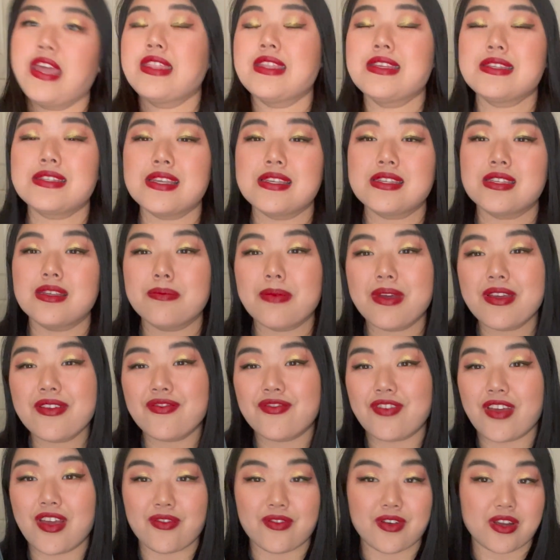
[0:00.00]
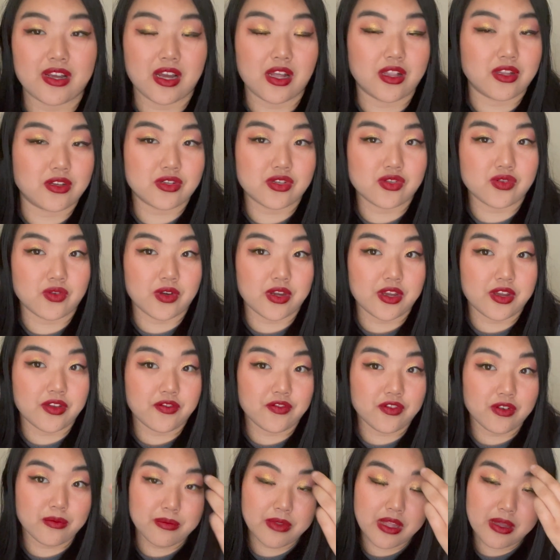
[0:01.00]
this isn't my favorite color story
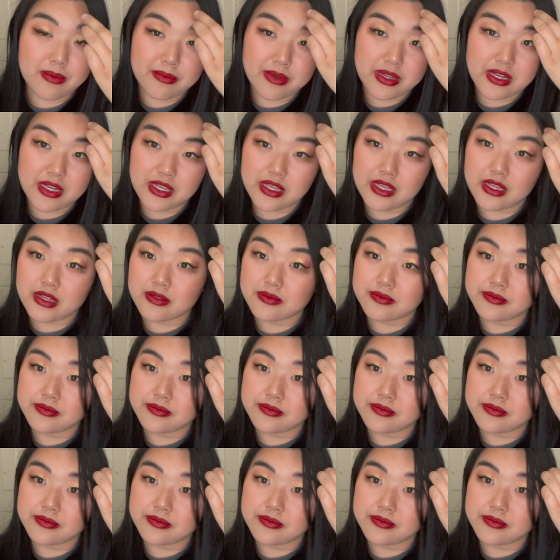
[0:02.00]
from Blend Bunny.